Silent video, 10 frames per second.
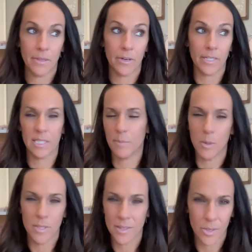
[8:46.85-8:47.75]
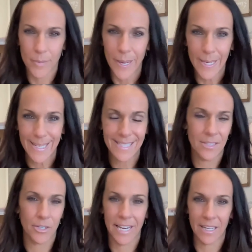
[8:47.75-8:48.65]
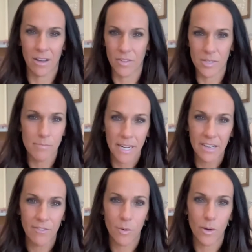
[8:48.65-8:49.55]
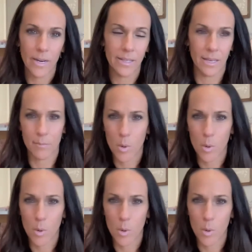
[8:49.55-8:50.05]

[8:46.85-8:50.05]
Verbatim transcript: they're exposing their bodies and they're getting all this money for it like